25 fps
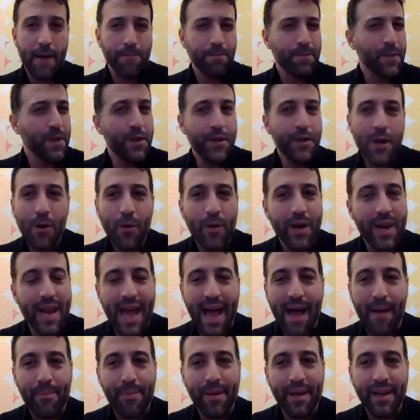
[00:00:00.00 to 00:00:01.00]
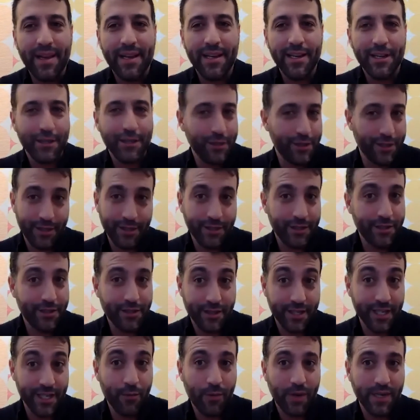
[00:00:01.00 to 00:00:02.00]
you know what happened? Did you
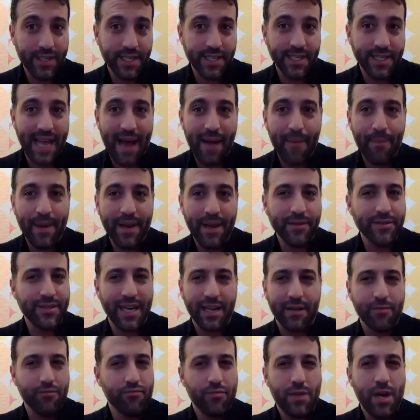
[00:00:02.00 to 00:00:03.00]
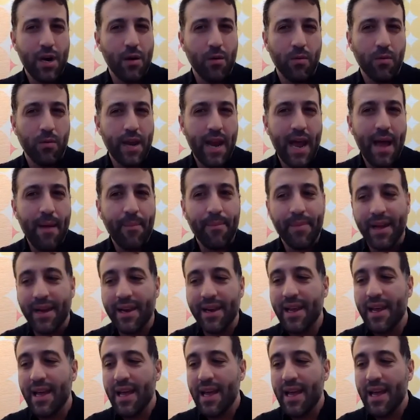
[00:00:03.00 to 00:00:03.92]
see what just happened? I was like, no, what happened?